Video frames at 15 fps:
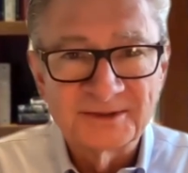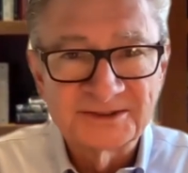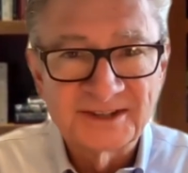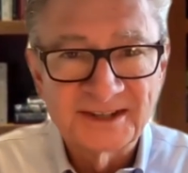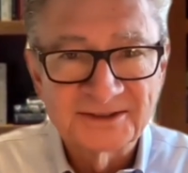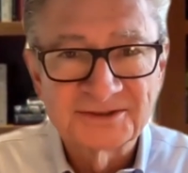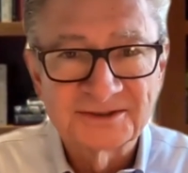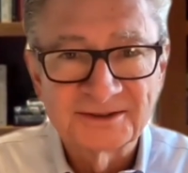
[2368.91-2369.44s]
it's
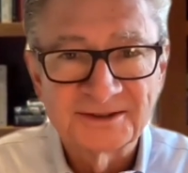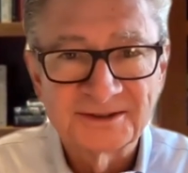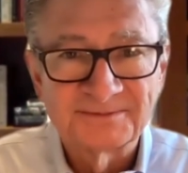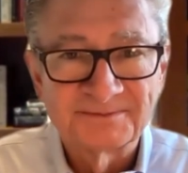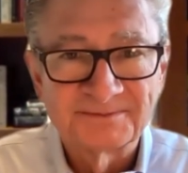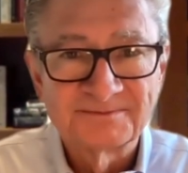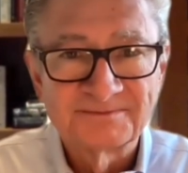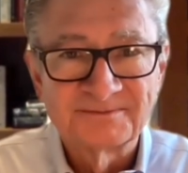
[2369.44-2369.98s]
actually
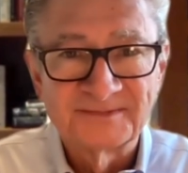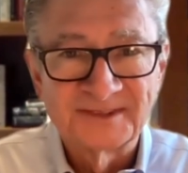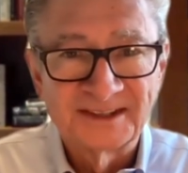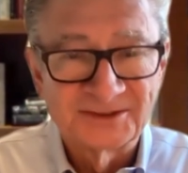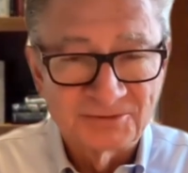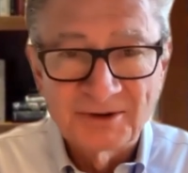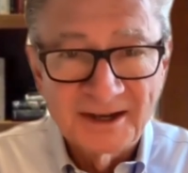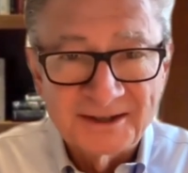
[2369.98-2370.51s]

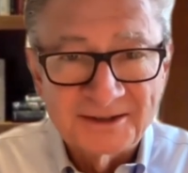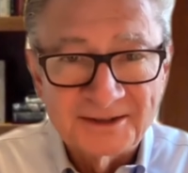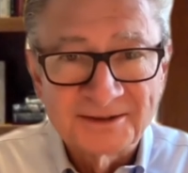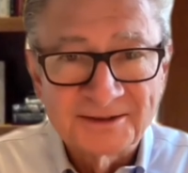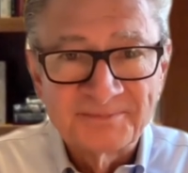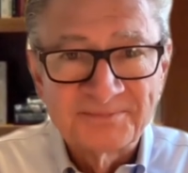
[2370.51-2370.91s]
it's right,